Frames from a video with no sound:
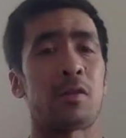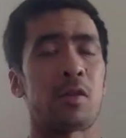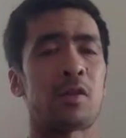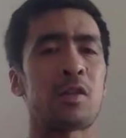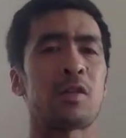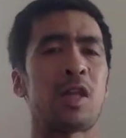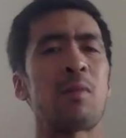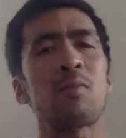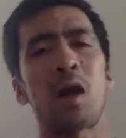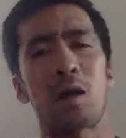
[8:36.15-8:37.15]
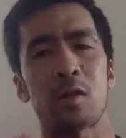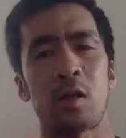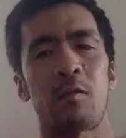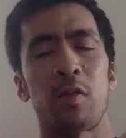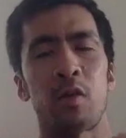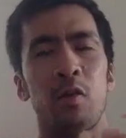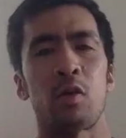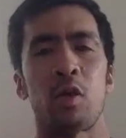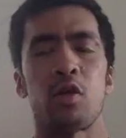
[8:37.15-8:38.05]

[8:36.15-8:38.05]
the same kind of stuff that you're